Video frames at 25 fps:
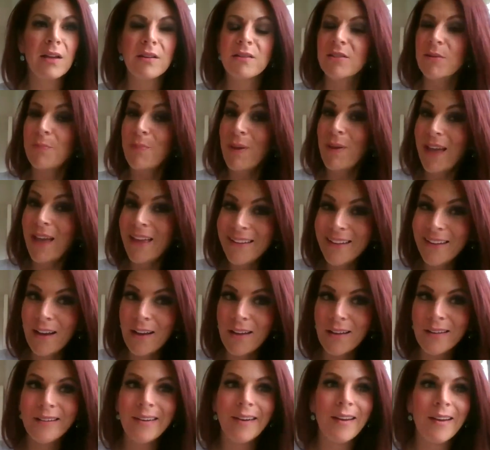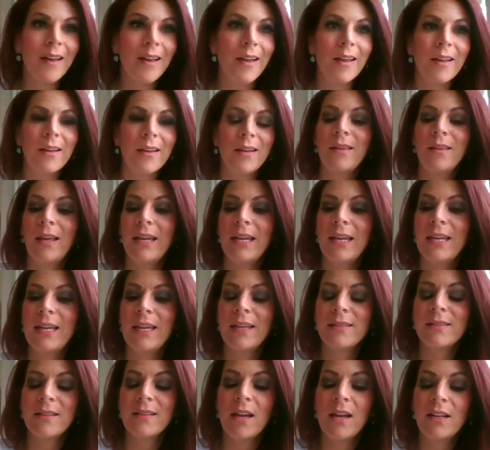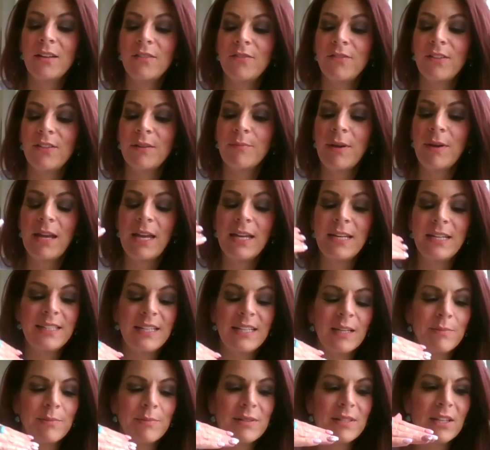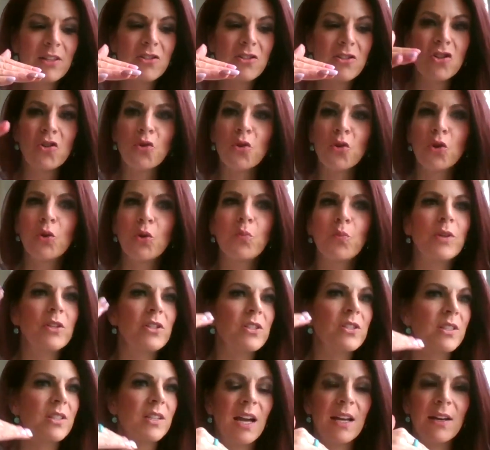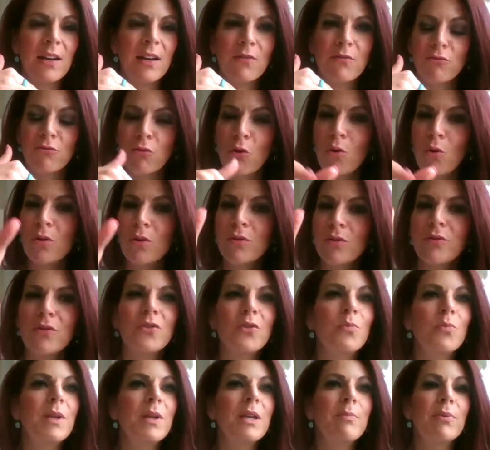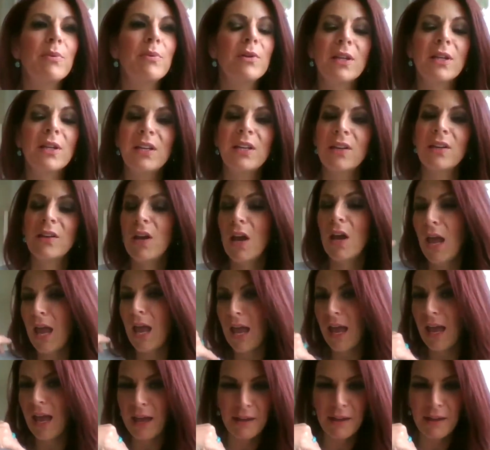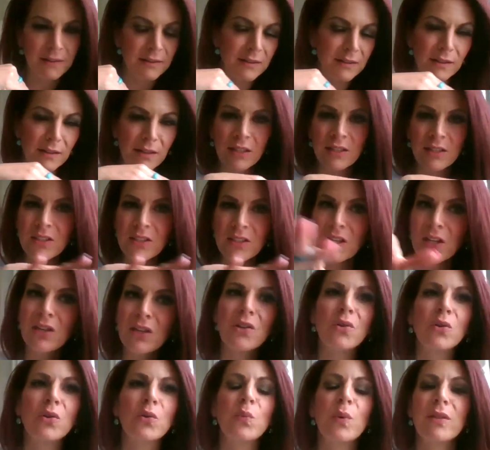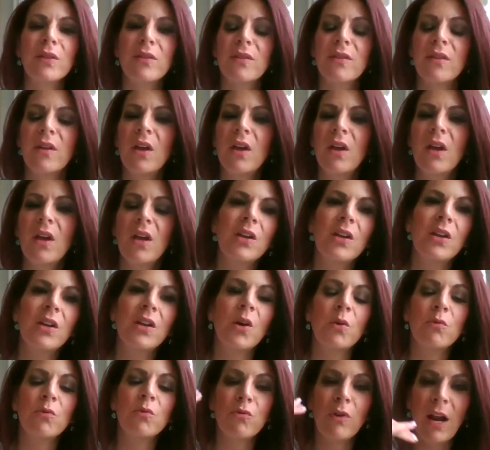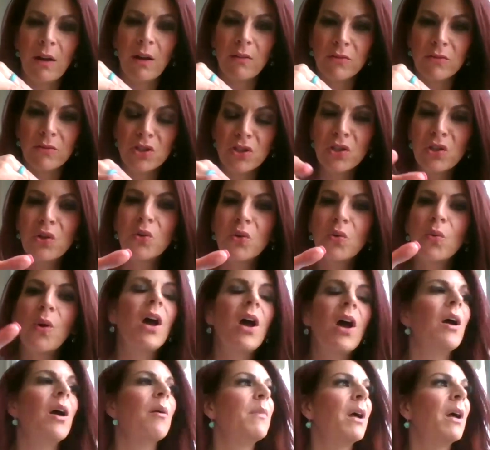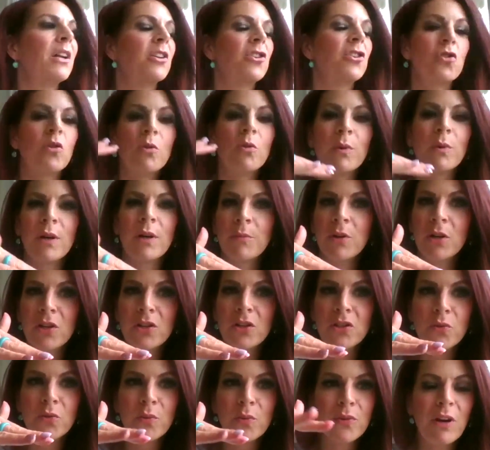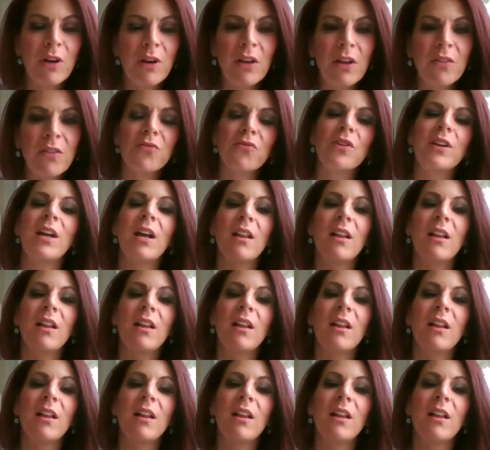Depending on, like, it's kind of like my 80-day obsession group. We just kind of rolled new people in and continued with, you know, round 2. I'm not sure what I'm going to do with round 3.